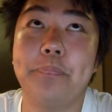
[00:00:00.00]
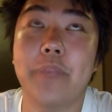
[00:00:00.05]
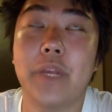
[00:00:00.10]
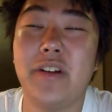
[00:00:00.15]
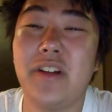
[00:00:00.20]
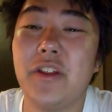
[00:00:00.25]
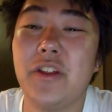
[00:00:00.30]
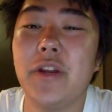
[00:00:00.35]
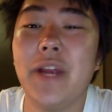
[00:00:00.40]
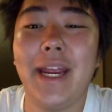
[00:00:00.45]

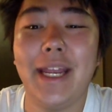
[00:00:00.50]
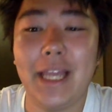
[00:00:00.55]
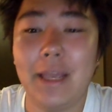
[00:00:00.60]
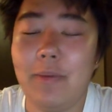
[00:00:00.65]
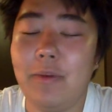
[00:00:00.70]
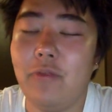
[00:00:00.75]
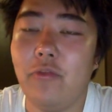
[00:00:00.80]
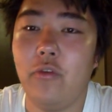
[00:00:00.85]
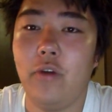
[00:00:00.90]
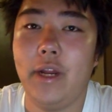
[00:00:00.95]
another
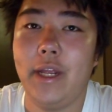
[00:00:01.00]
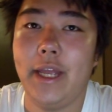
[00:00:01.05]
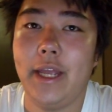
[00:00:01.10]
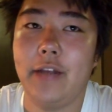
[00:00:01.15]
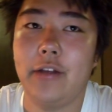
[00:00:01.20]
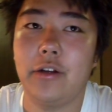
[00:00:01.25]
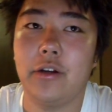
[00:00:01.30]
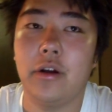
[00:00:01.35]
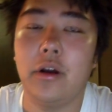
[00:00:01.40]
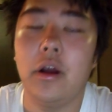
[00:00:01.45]

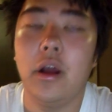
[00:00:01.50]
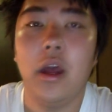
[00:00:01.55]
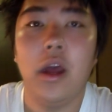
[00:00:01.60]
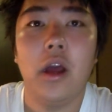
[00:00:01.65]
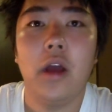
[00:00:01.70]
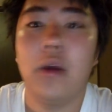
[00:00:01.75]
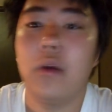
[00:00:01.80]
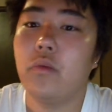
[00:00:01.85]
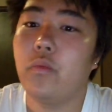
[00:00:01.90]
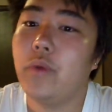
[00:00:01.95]
AKB48 girl.
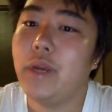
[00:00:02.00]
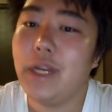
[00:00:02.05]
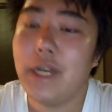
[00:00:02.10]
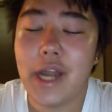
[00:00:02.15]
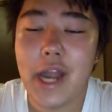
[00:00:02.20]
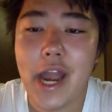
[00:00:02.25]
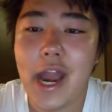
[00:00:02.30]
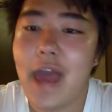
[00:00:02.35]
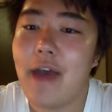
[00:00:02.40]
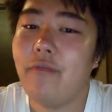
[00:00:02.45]
We
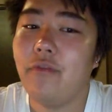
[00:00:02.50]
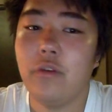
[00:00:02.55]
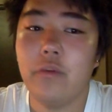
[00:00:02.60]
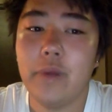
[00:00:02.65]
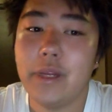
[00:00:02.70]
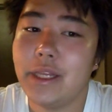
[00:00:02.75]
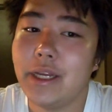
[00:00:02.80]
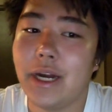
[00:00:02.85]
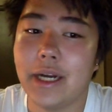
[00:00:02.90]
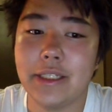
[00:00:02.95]
never
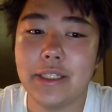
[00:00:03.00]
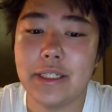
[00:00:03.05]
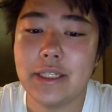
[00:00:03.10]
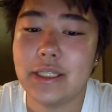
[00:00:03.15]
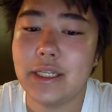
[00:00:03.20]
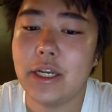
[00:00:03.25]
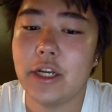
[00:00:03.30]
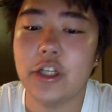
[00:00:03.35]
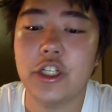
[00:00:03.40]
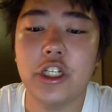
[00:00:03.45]
really got to
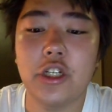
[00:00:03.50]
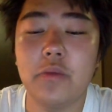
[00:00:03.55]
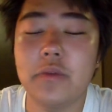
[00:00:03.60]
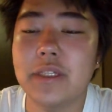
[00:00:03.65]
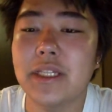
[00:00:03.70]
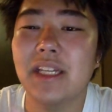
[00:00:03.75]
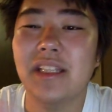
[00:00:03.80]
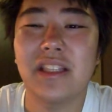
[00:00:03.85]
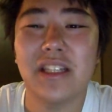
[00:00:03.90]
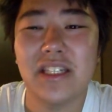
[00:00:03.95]
see her. She was
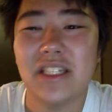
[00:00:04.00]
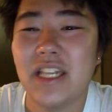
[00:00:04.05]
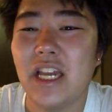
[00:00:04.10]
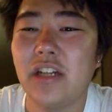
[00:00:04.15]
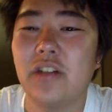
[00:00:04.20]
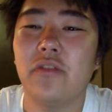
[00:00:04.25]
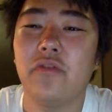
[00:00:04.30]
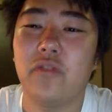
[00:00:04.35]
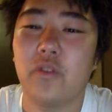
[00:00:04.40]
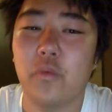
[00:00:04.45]
like the
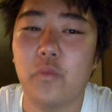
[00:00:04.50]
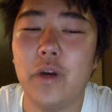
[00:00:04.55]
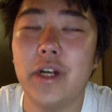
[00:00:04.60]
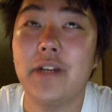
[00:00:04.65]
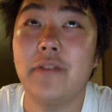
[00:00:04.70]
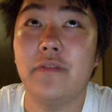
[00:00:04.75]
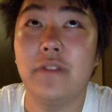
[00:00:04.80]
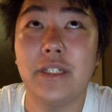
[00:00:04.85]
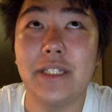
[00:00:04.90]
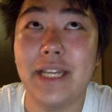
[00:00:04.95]
center for one
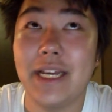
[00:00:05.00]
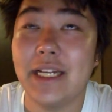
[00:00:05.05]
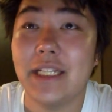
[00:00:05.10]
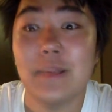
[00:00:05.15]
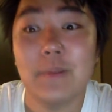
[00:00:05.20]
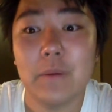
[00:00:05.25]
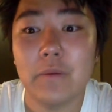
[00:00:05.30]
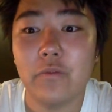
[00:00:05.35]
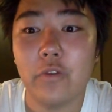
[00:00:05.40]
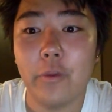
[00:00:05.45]
of the dance
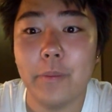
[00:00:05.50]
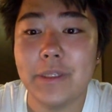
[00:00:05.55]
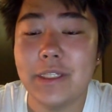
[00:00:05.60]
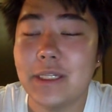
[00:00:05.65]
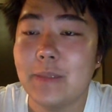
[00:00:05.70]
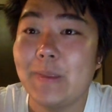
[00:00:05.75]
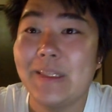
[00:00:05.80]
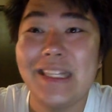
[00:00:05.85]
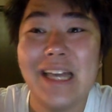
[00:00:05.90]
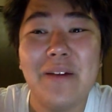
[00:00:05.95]

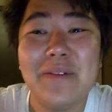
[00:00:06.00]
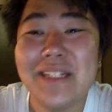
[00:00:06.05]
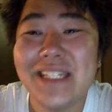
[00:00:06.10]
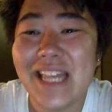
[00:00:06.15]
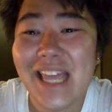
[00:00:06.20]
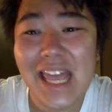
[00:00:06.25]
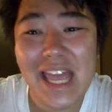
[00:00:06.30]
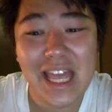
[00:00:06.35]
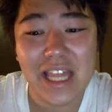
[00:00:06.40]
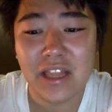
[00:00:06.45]
performances, but that was
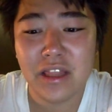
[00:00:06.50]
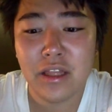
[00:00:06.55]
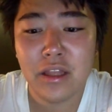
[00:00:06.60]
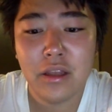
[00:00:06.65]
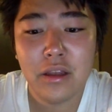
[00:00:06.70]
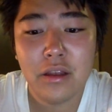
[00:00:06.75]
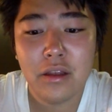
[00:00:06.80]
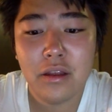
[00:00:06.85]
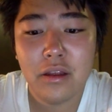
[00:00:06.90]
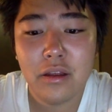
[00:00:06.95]
it.
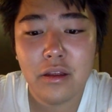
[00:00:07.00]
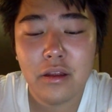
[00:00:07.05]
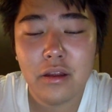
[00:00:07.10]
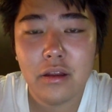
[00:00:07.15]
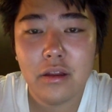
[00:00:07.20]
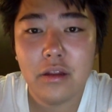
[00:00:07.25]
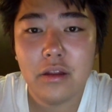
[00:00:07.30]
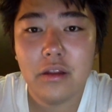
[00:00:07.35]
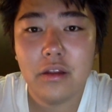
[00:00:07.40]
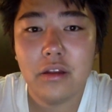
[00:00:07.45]

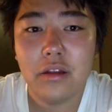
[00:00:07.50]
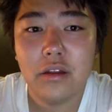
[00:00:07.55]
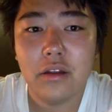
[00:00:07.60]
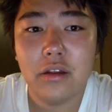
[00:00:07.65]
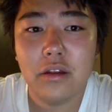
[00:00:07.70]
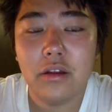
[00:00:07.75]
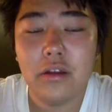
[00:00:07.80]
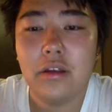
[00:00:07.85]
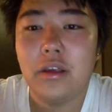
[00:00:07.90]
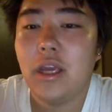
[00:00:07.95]

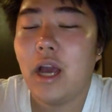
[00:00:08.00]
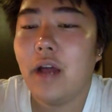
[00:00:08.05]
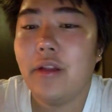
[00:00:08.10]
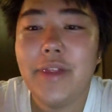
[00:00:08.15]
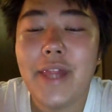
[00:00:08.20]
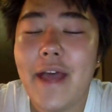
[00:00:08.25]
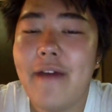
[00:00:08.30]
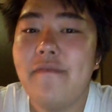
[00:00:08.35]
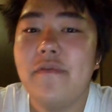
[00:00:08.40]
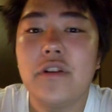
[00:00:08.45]
Y'all
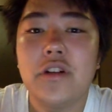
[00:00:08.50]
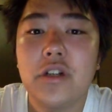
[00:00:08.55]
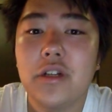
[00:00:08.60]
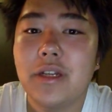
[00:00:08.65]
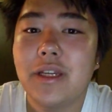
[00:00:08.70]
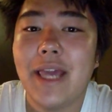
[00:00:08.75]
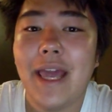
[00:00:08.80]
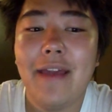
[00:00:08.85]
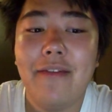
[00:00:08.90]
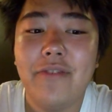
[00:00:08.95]
never
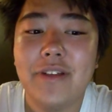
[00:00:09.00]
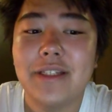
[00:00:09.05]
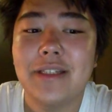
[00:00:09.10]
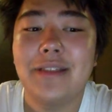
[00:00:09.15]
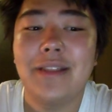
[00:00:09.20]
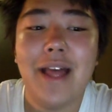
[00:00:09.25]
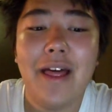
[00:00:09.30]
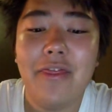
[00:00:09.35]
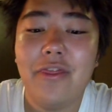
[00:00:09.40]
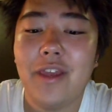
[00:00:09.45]
gave us
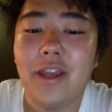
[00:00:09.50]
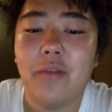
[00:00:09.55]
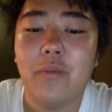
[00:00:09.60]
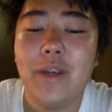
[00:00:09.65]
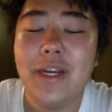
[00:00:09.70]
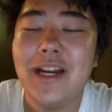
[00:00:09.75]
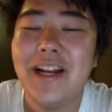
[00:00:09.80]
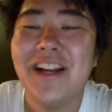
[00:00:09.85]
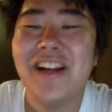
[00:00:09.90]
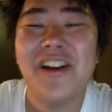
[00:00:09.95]
nothing.
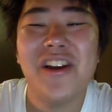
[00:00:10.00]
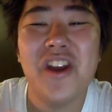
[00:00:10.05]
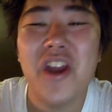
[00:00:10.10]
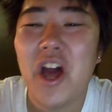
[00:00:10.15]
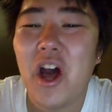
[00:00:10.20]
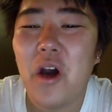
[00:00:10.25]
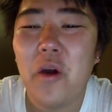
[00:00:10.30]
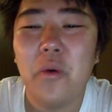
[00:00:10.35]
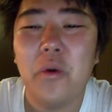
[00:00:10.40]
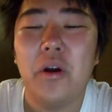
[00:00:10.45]
We didn't
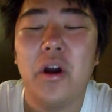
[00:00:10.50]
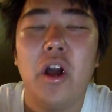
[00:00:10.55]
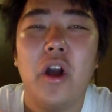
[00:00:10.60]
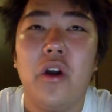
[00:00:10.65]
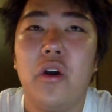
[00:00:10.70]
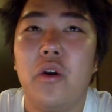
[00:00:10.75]
know